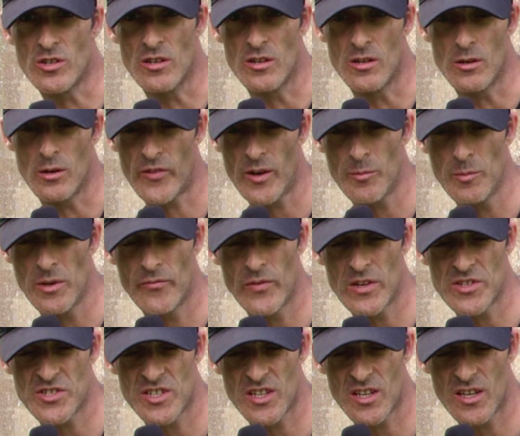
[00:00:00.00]
You know, if I'm
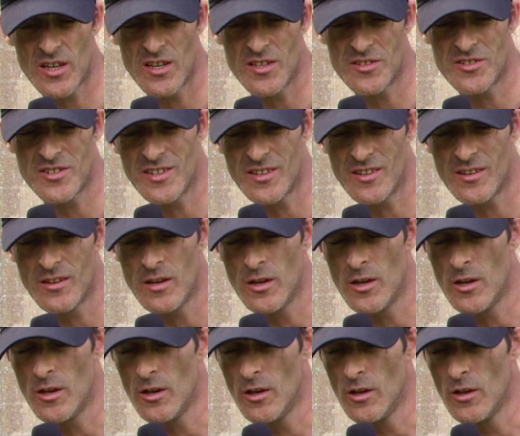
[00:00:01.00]
investigating
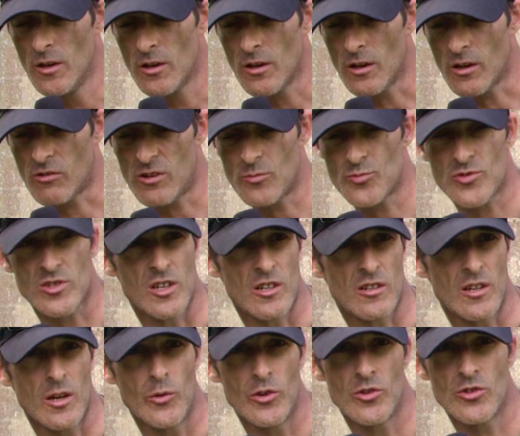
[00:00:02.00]
a crop
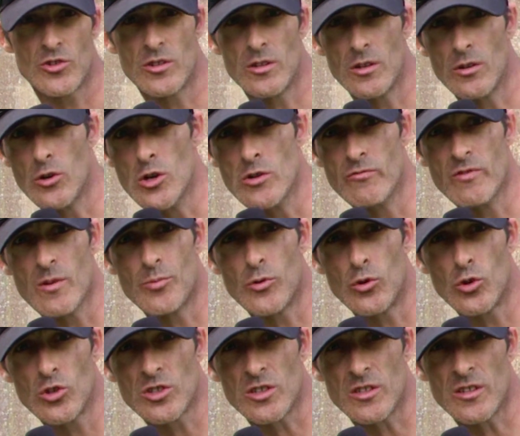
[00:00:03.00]
circle, I want to know who
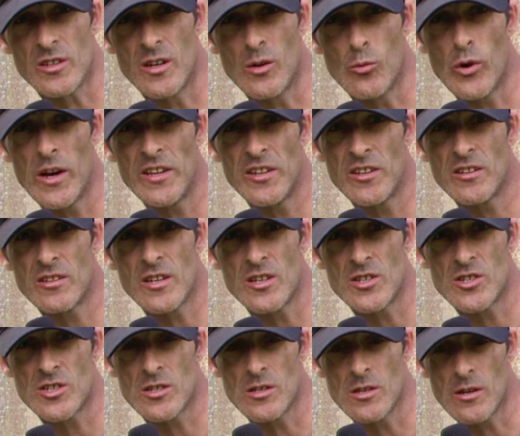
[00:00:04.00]
reported it, where did they
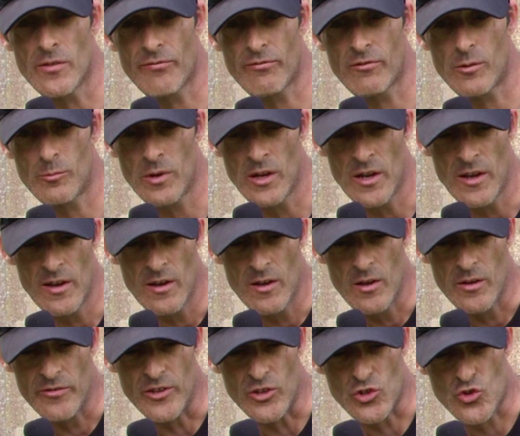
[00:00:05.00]
see it from,
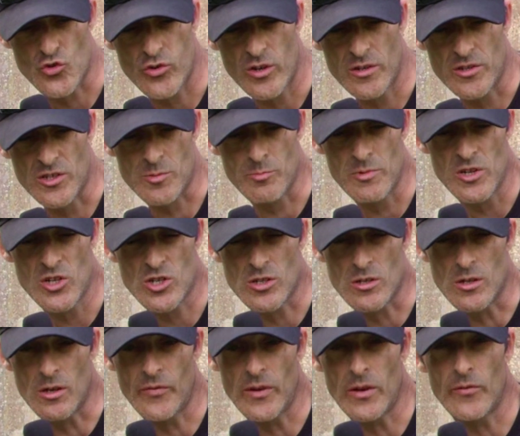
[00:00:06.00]
the
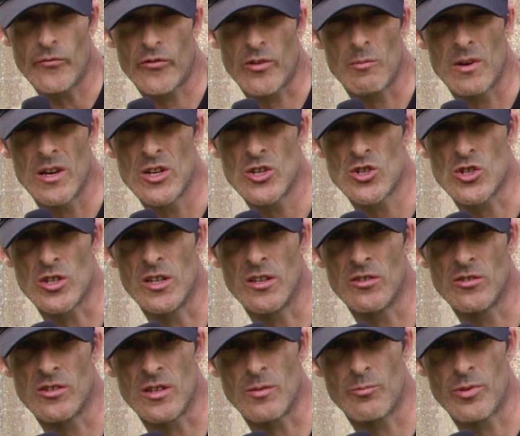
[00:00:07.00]
transmission of information
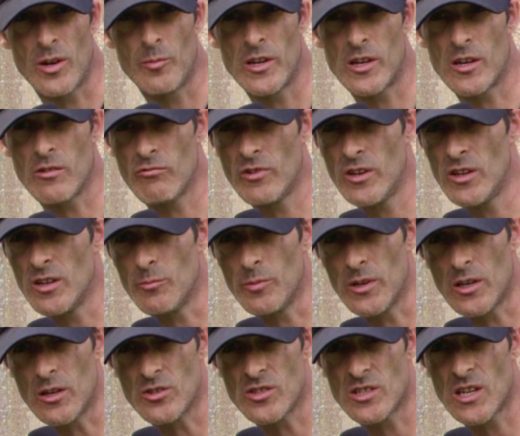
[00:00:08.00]
into the public arena,
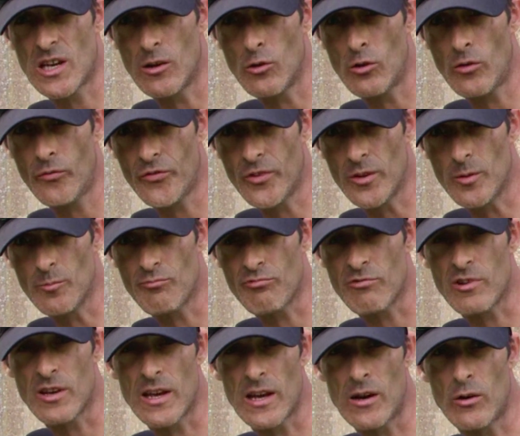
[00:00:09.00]
because that'll often
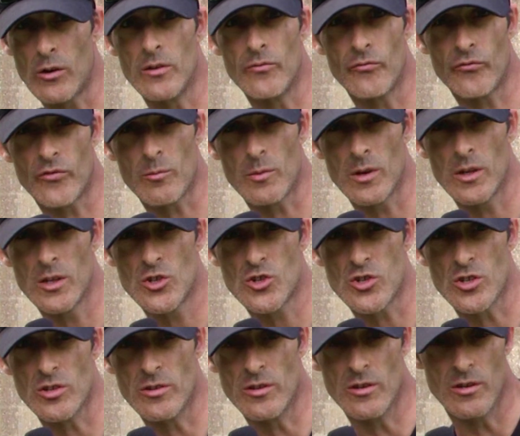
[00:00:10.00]
bring out
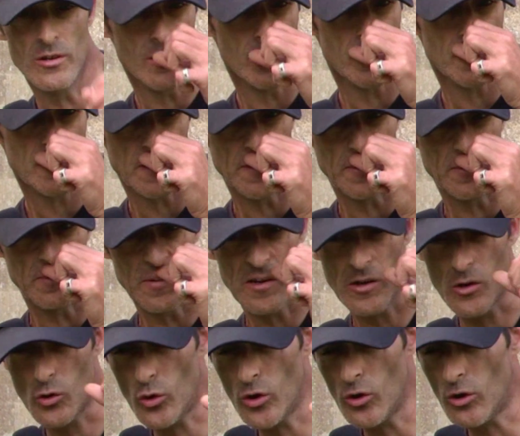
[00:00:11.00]
information, you know, and quite